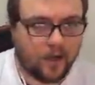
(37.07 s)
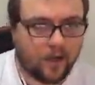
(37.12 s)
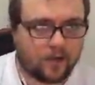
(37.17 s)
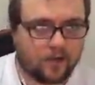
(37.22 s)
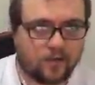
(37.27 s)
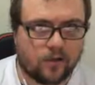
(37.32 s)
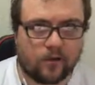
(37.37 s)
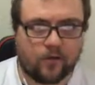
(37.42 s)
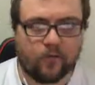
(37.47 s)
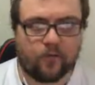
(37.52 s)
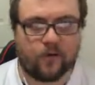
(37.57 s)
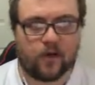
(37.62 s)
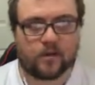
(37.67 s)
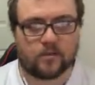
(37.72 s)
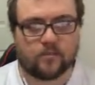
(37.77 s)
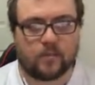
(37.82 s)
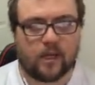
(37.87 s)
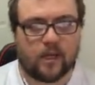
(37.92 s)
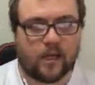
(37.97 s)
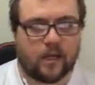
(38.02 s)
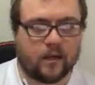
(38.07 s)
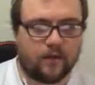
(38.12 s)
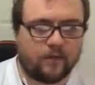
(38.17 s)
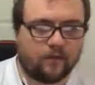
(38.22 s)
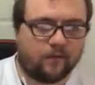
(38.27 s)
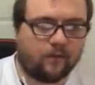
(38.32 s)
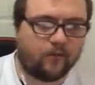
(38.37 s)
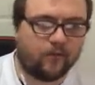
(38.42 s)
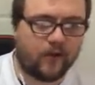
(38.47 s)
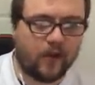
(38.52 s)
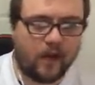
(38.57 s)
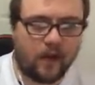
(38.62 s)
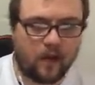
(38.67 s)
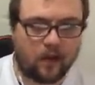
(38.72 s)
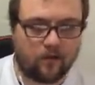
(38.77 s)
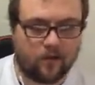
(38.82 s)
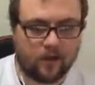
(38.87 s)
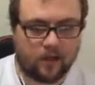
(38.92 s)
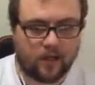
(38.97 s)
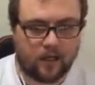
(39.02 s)
yards on the first play.
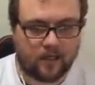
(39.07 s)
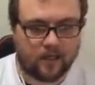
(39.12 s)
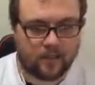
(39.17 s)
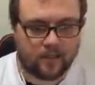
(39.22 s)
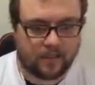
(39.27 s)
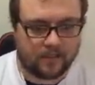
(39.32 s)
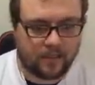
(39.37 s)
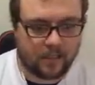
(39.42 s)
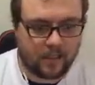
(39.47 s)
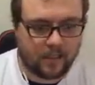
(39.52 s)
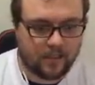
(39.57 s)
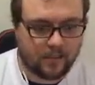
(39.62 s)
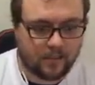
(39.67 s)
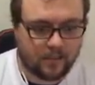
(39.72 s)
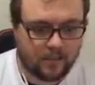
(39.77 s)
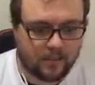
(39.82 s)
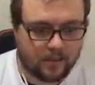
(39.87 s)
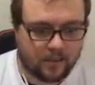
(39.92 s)
Very nice indeed.